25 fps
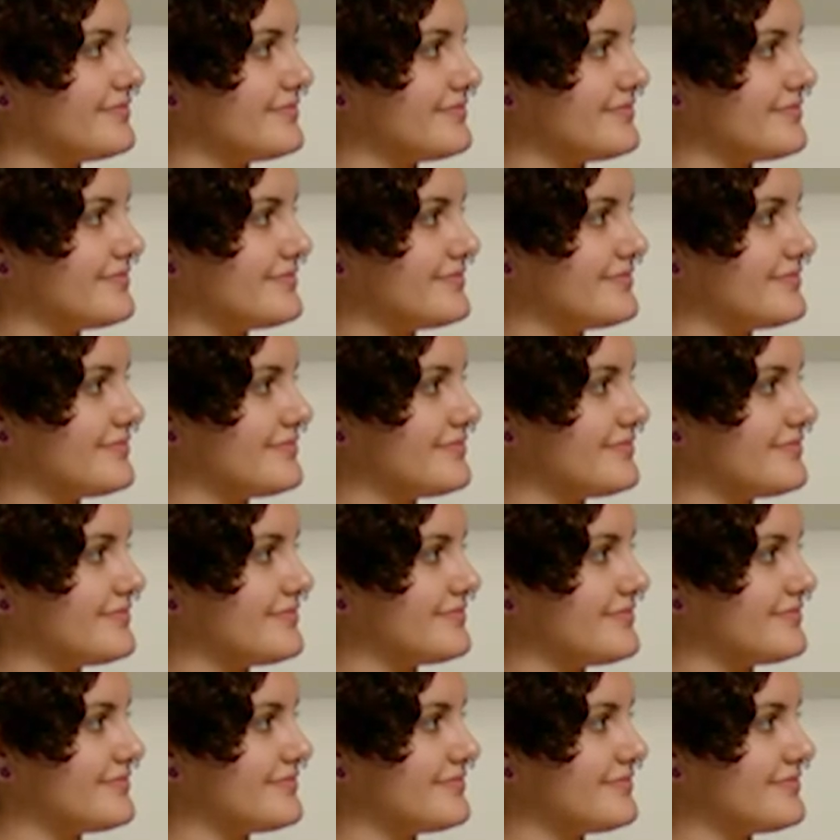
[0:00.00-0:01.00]

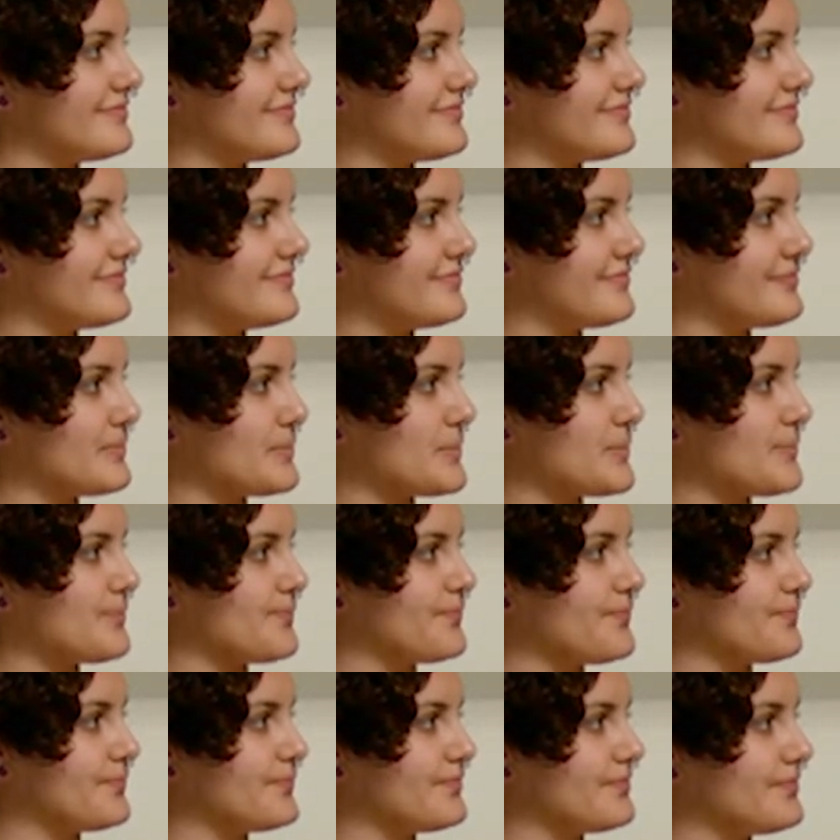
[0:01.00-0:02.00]

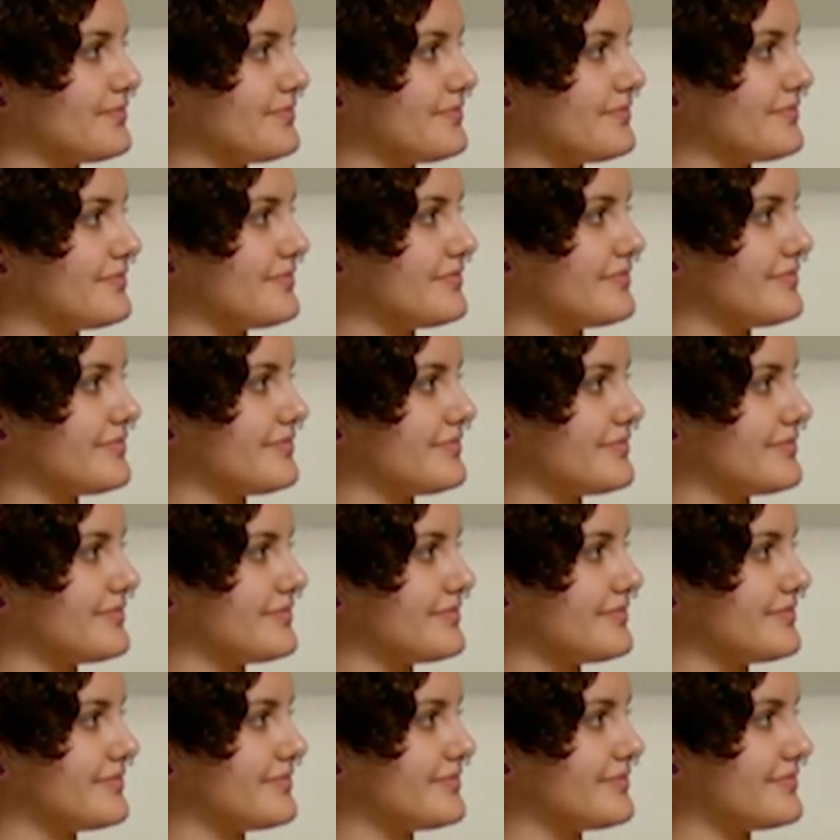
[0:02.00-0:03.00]

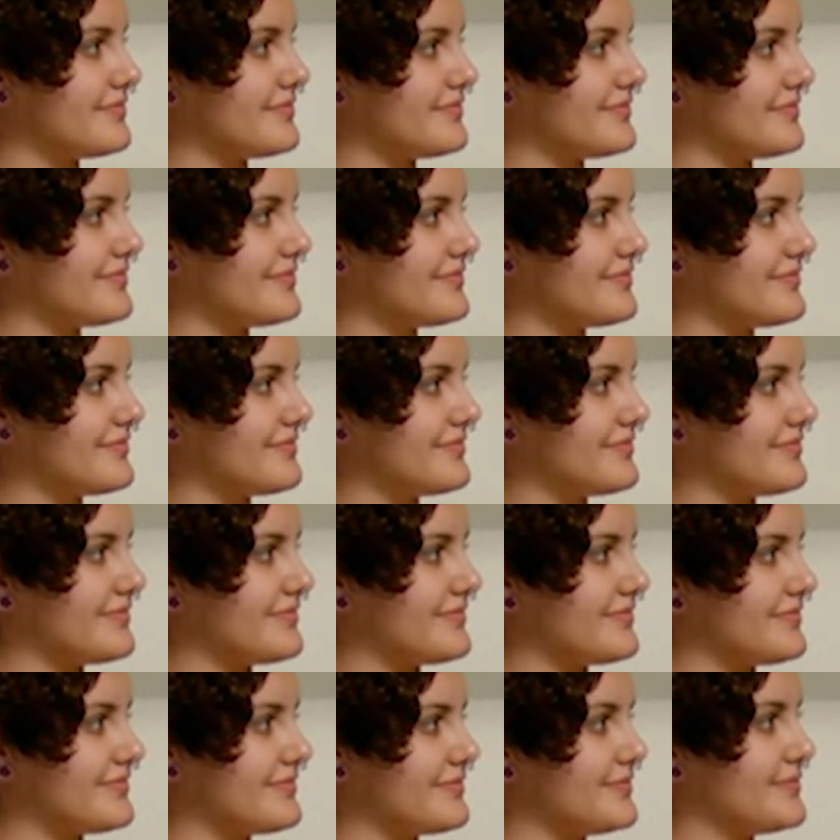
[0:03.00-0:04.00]

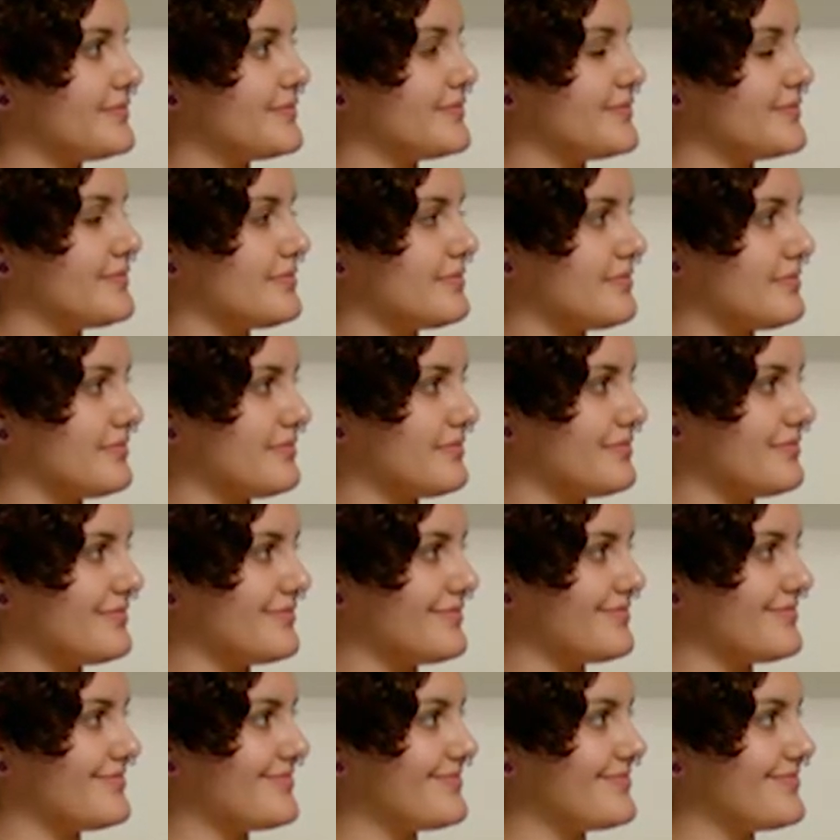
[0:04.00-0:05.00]

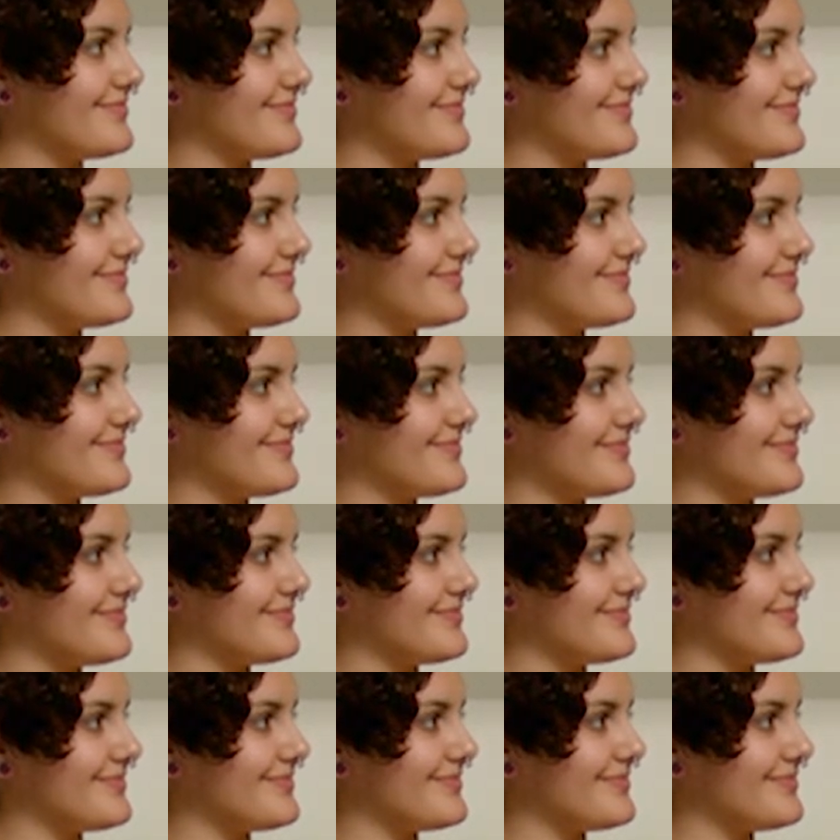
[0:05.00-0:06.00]

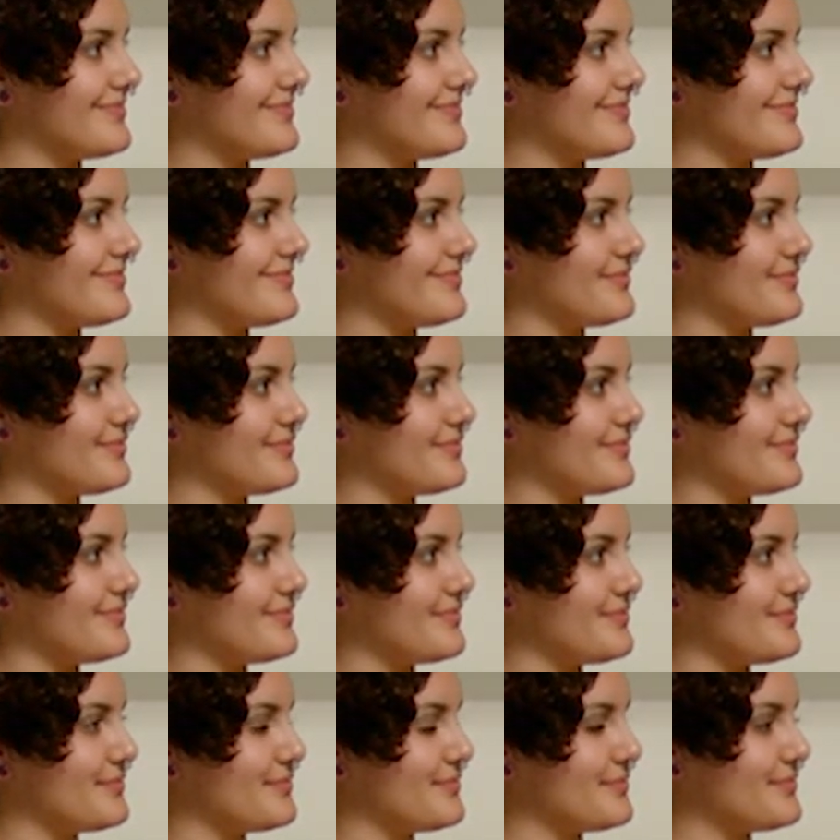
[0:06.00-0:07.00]

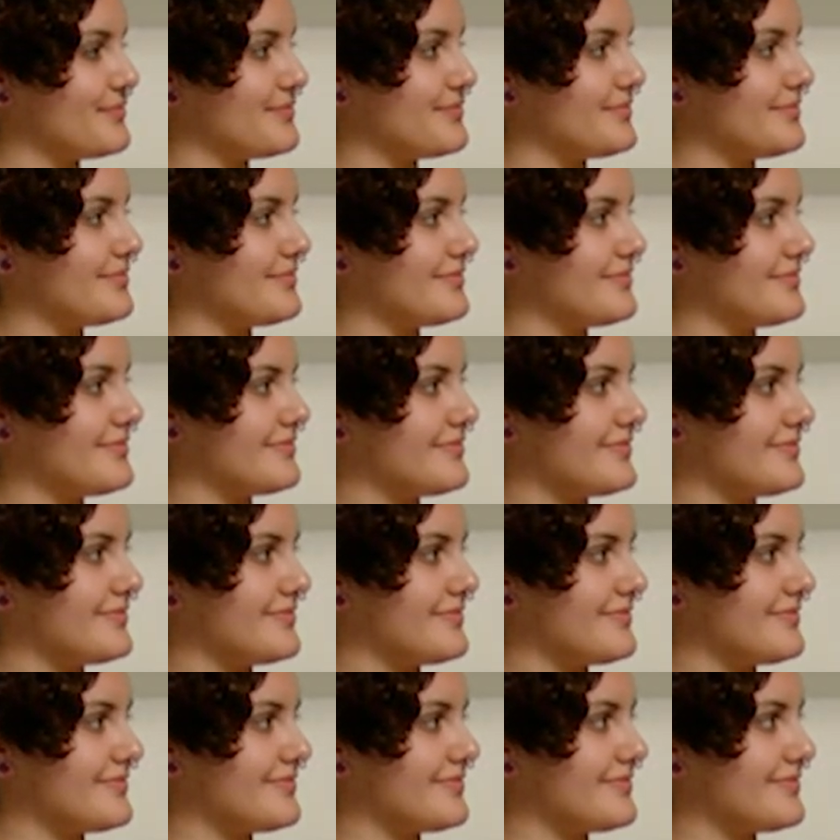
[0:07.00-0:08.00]
No words are spoken by the person on screen.